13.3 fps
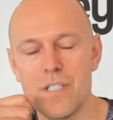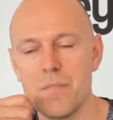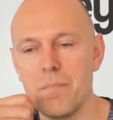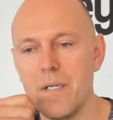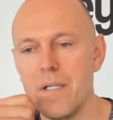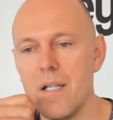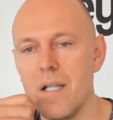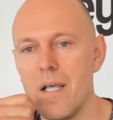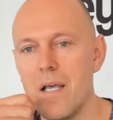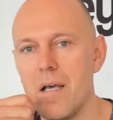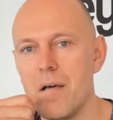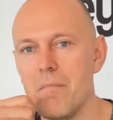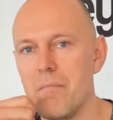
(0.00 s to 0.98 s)
has been,
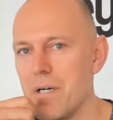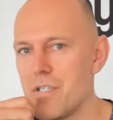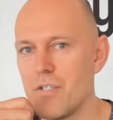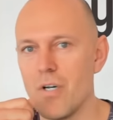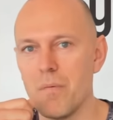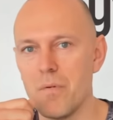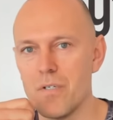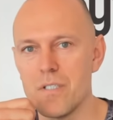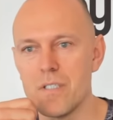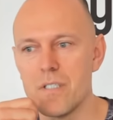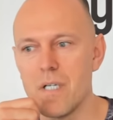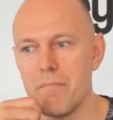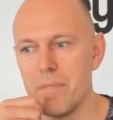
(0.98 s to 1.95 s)
my stop
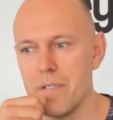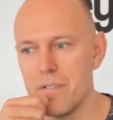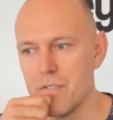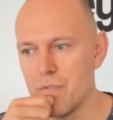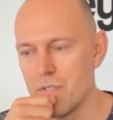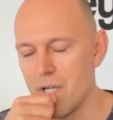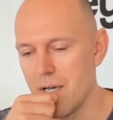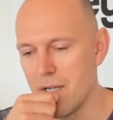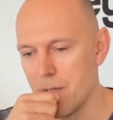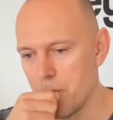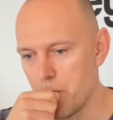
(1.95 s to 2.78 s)
losses have been too tight.